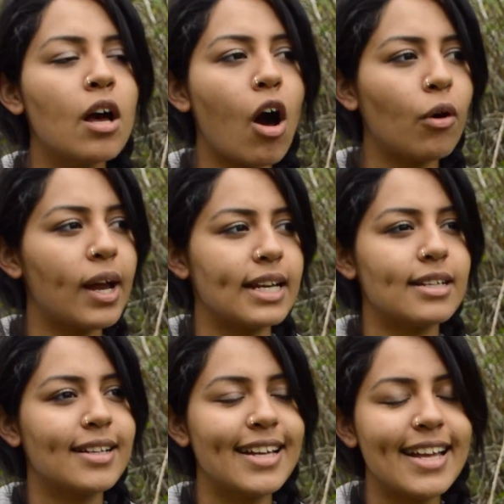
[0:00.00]
Alright,
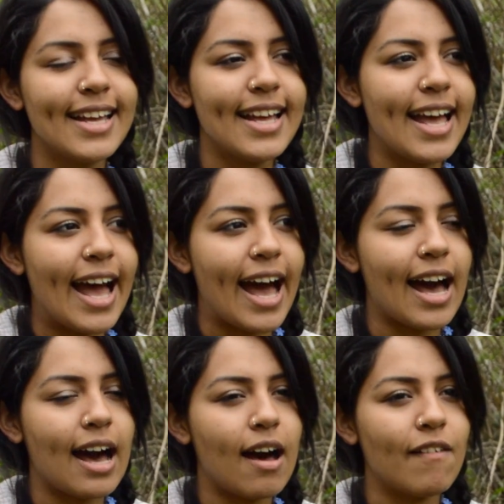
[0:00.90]

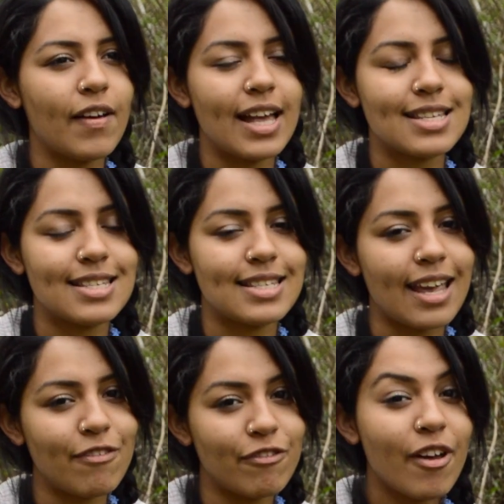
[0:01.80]
have a
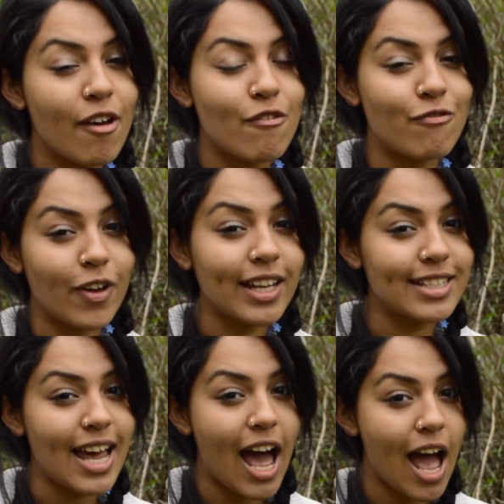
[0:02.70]
safe, fun
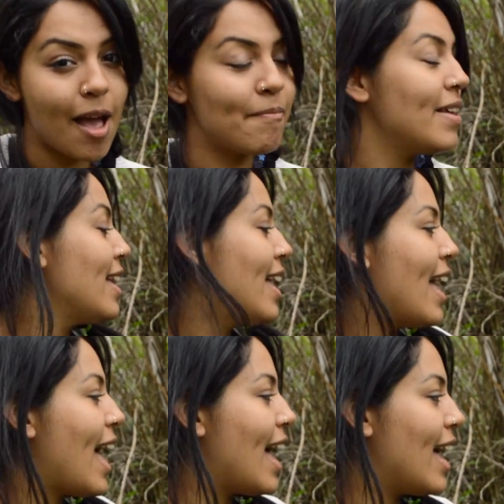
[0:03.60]
time,
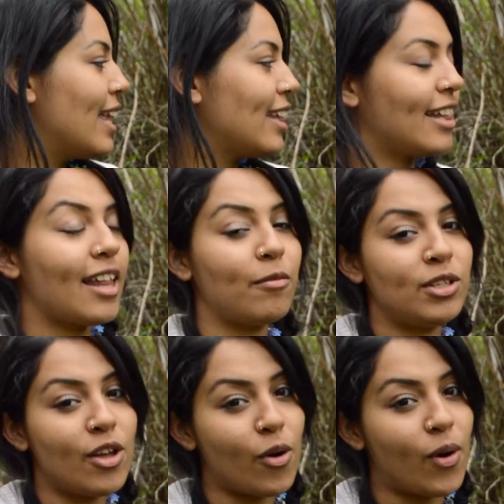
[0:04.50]
and let me
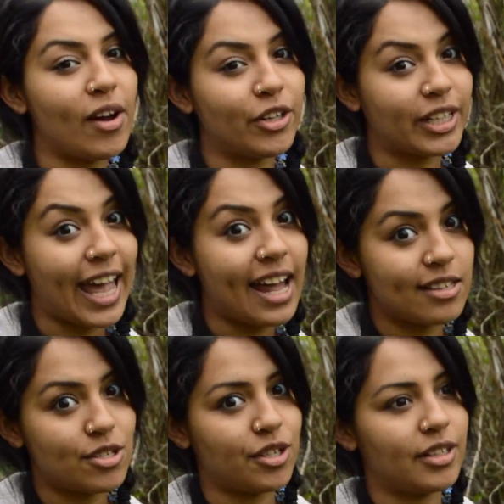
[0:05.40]
know how your
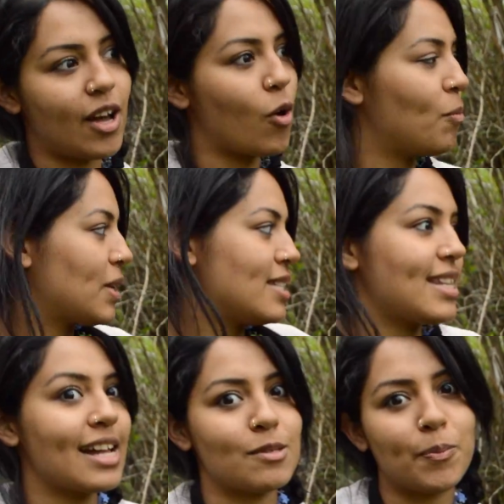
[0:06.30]
cans turn out, because
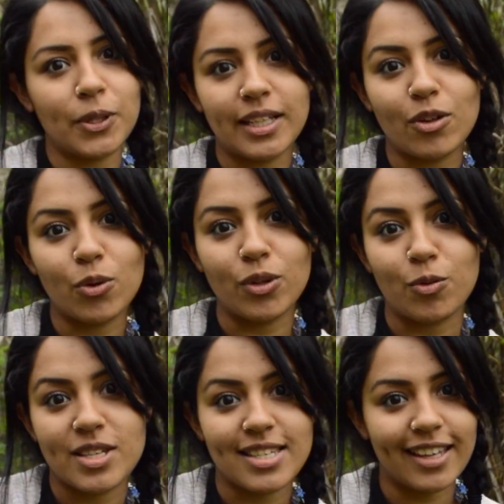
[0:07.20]
that's pretty cool to
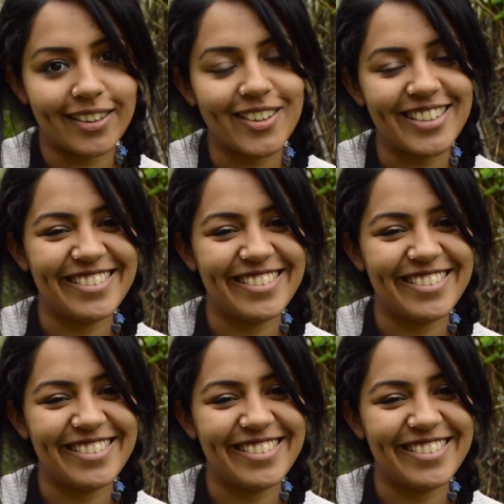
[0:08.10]
recycle.